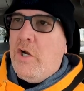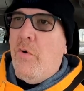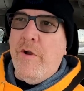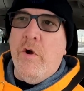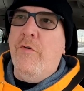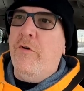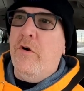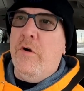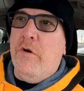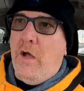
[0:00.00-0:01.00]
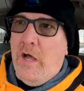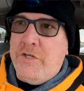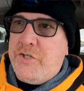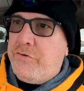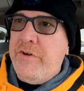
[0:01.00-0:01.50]
going
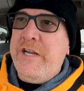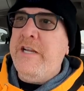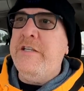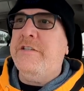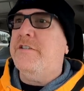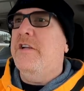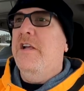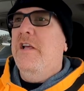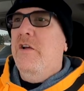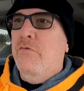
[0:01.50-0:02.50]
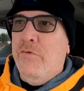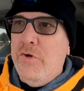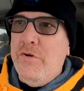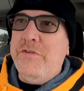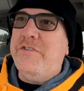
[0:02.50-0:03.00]
over trees,
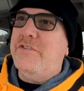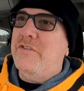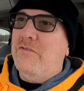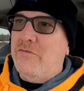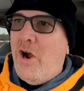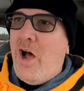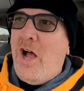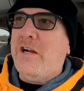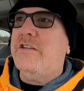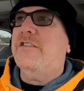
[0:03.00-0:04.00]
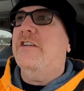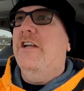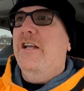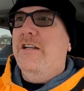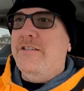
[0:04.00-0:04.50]
roots, rocks,
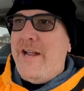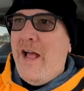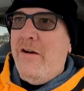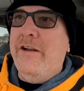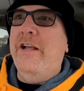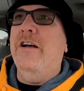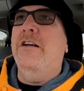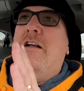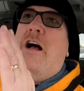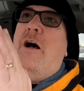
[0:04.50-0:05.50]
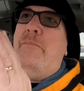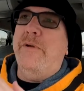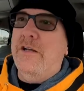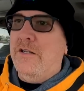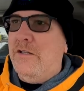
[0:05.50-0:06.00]
downhill,
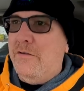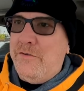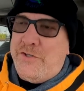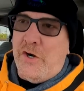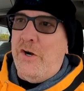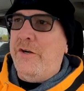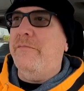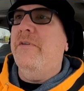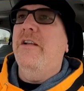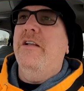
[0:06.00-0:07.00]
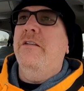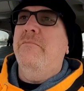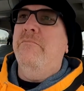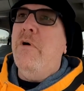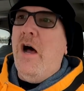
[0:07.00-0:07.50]
uphill, dirt,
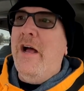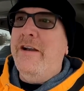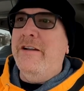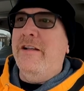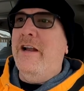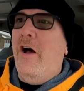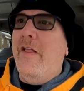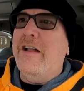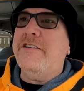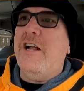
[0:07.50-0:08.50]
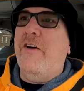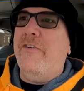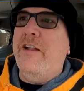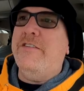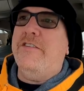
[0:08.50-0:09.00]
mud, and all that
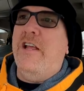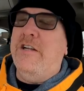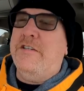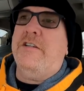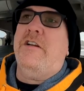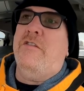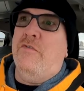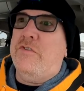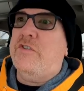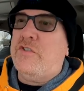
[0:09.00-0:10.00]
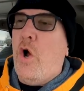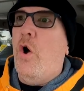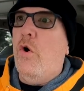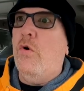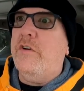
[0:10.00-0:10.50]
stuff, it's
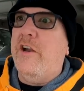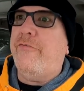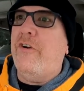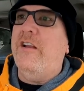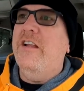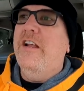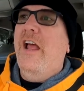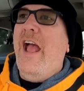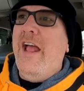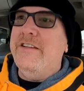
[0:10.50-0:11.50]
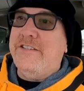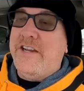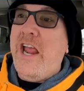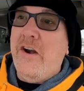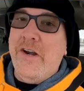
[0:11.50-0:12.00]
so different and
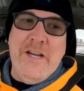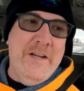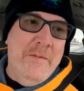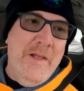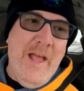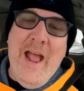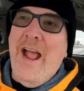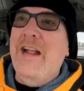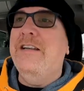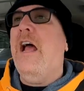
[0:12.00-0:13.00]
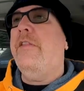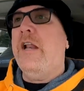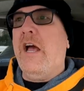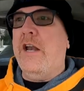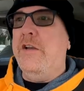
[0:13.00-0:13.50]
scary. And now
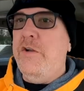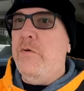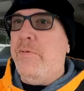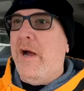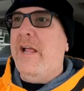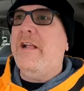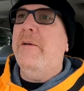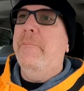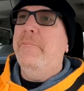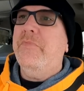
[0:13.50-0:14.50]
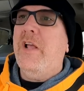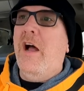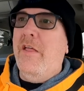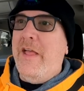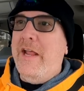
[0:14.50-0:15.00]
that I got a new bike,
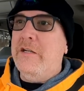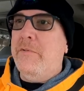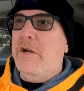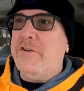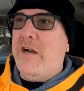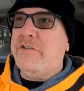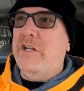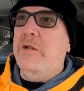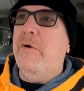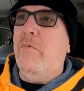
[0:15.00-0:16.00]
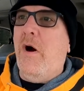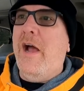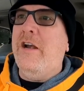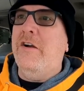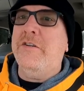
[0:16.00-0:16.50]
the handlebars are actually a little bit
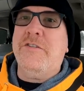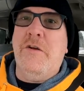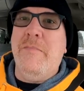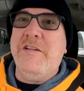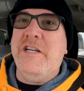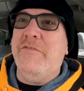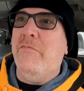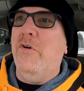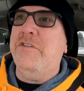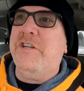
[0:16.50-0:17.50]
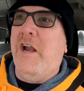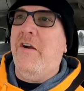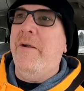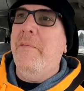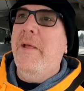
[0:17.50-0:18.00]
wider, so it makes it even more
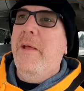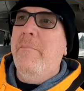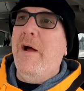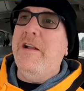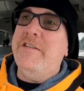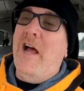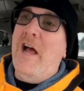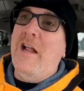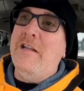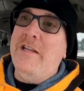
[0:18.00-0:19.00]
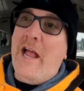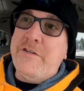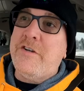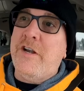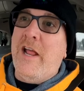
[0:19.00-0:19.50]
scary. But
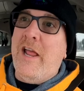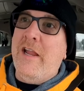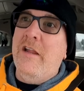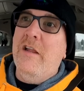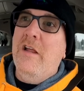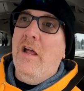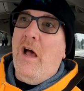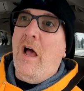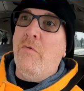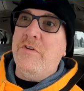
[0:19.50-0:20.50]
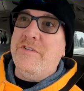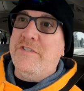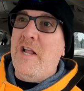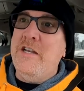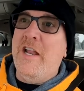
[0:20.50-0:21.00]
yesterday was
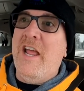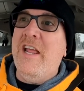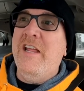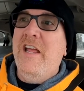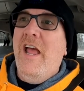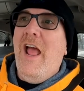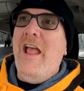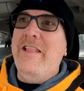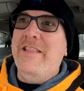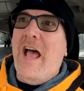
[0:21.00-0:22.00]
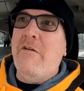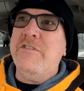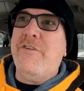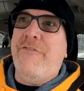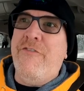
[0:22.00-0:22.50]
Sunday, and that
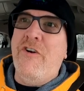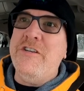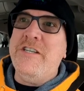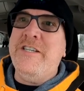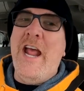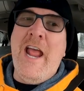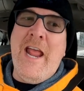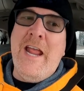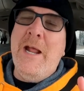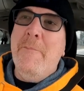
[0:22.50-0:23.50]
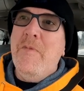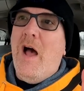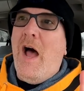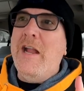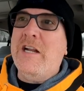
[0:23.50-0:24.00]
was the first day
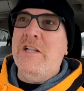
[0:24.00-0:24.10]
I